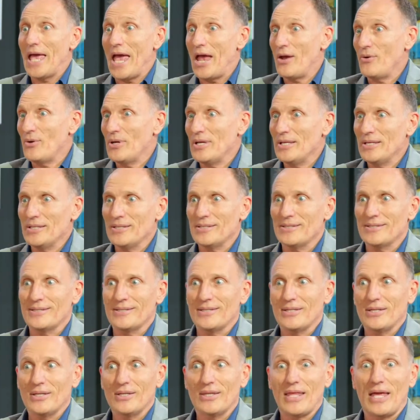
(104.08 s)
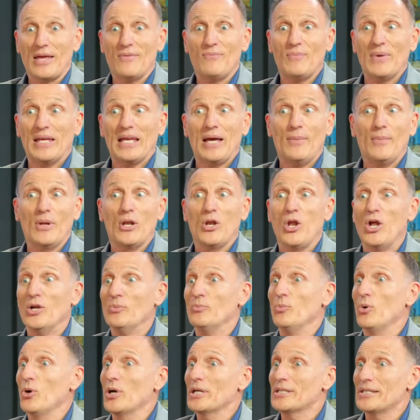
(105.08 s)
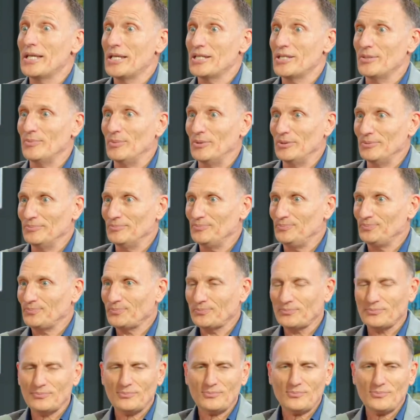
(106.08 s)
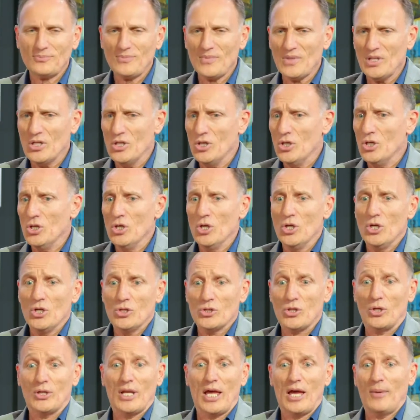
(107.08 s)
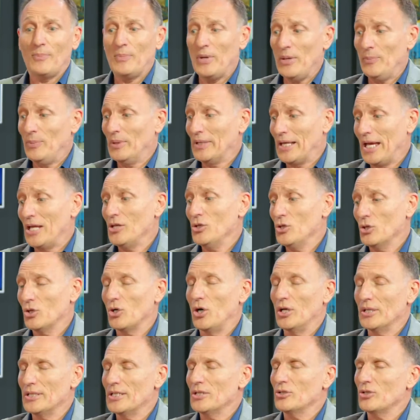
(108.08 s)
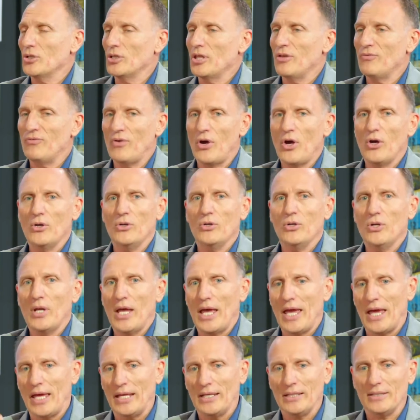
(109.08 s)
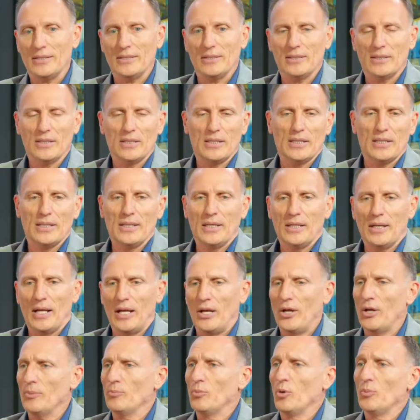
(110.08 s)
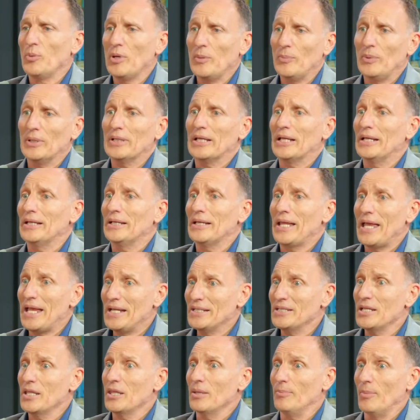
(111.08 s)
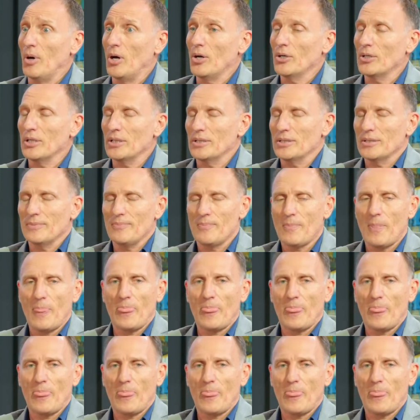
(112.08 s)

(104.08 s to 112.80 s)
ARRIs, they become a lot more accessible. Mm-hmm. So now people can do content on their phone and a lot more people can enter the market.